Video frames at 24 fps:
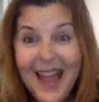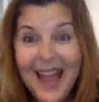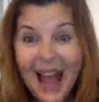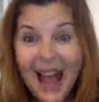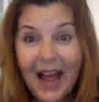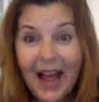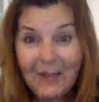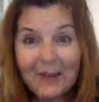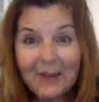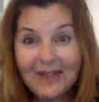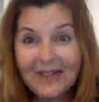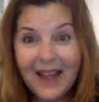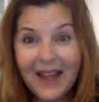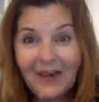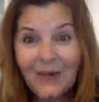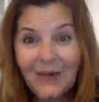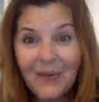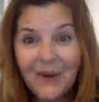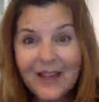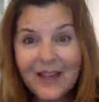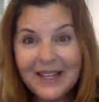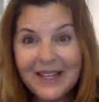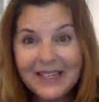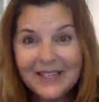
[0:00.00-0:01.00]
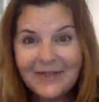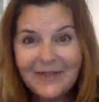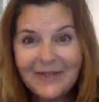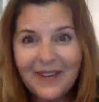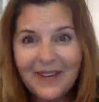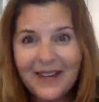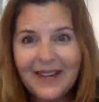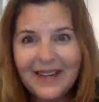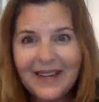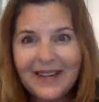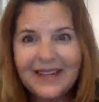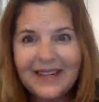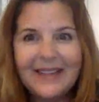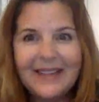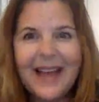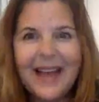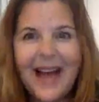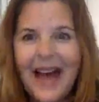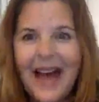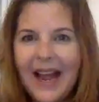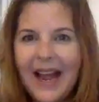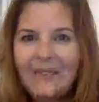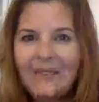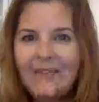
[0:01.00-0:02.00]
I bet that was fun.
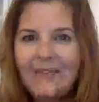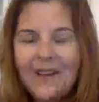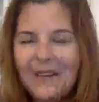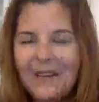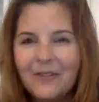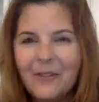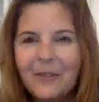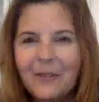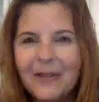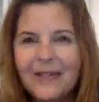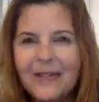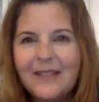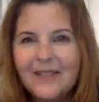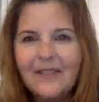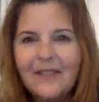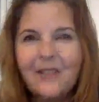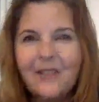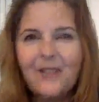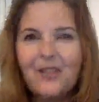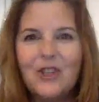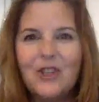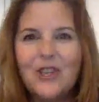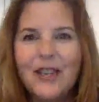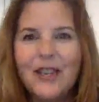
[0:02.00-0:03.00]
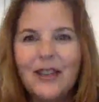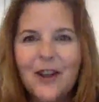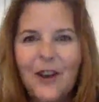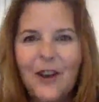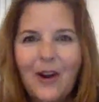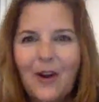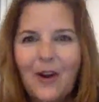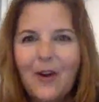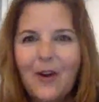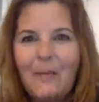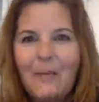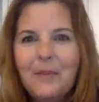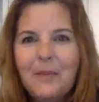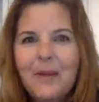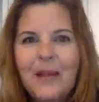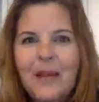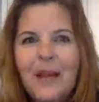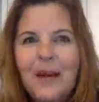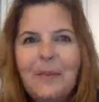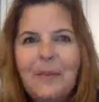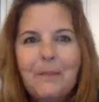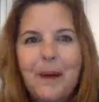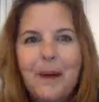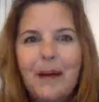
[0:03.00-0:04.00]
I've never made sushi at home,
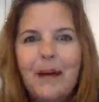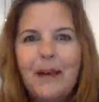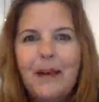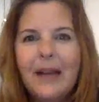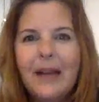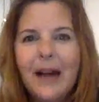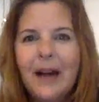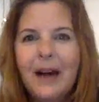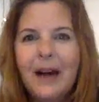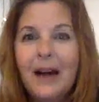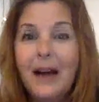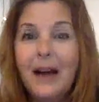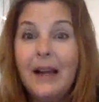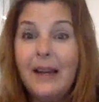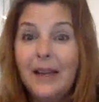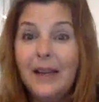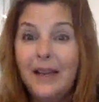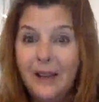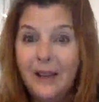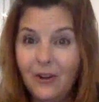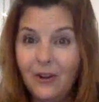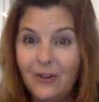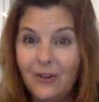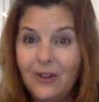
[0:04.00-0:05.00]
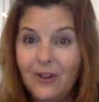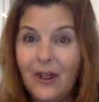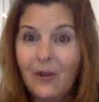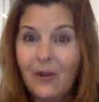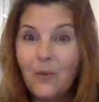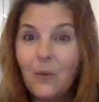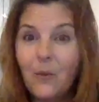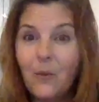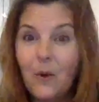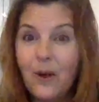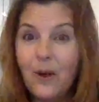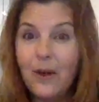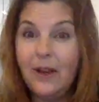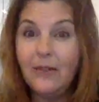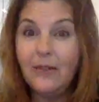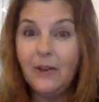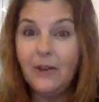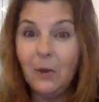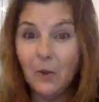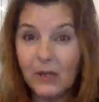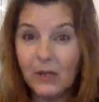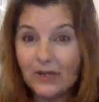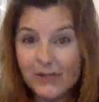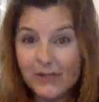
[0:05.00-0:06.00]
but I hear that
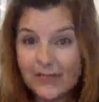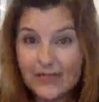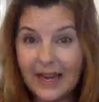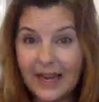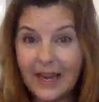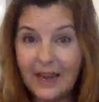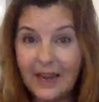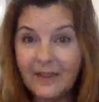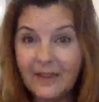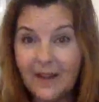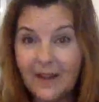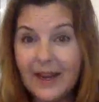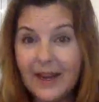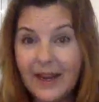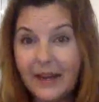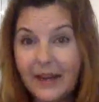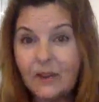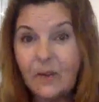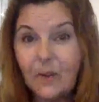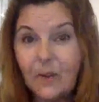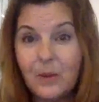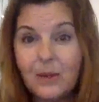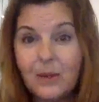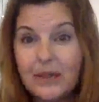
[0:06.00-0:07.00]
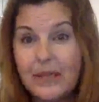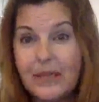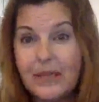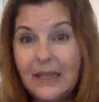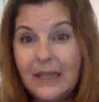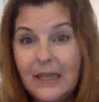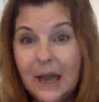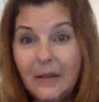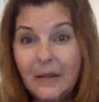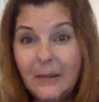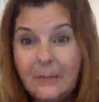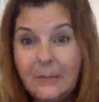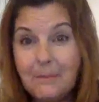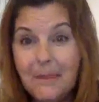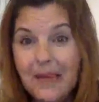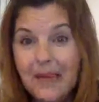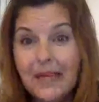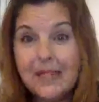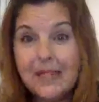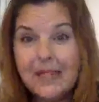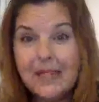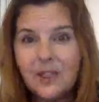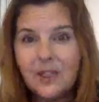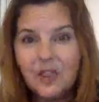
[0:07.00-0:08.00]
if you're safe, I actually um,
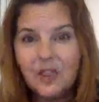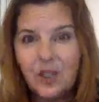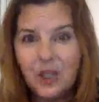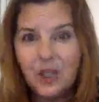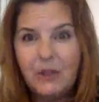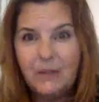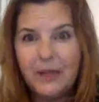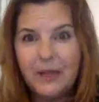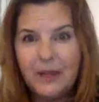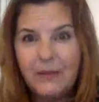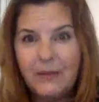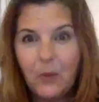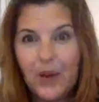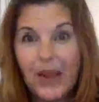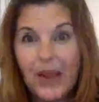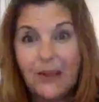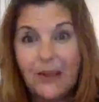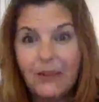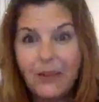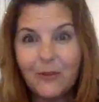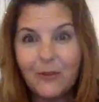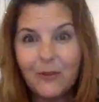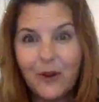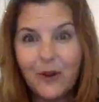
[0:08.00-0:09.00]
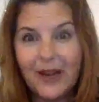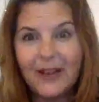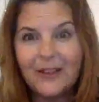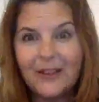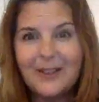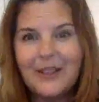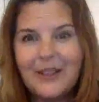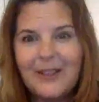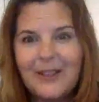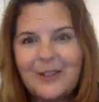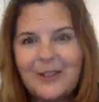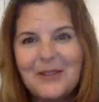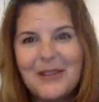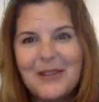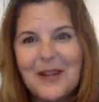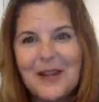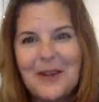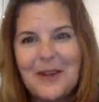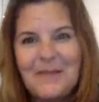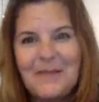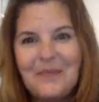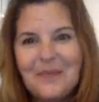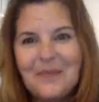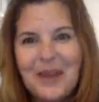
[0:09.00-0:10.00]
made sashimi. We have a friend who's
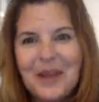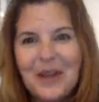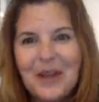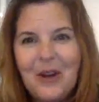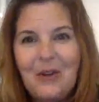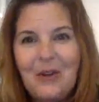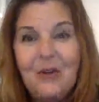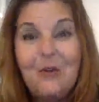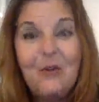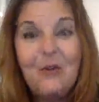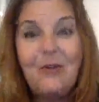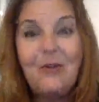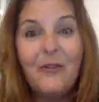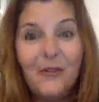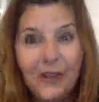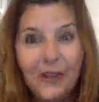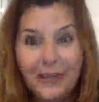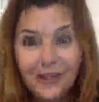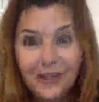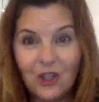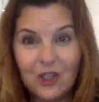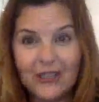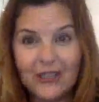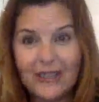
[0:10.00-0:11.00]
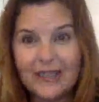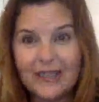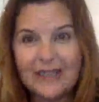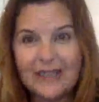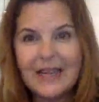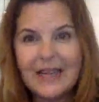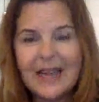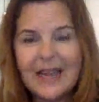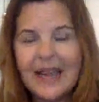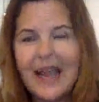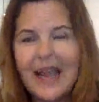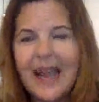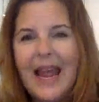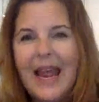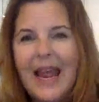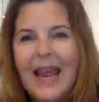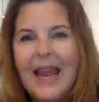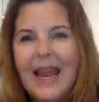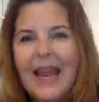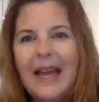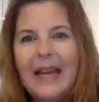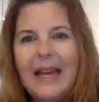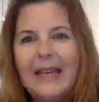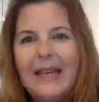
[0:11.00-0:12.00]
uh, who fishes,
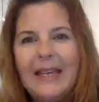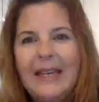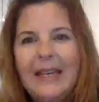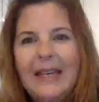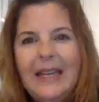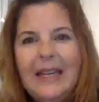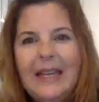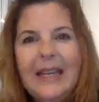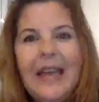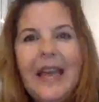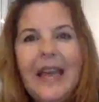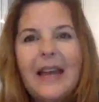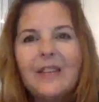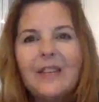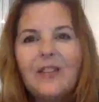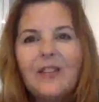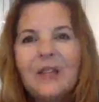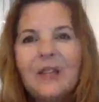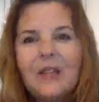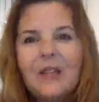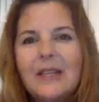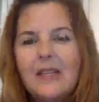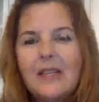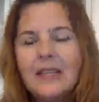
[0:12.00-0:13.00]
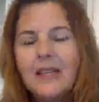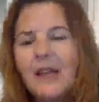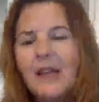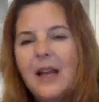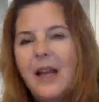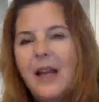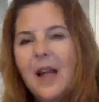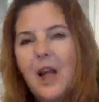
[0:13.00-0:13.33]
and he catches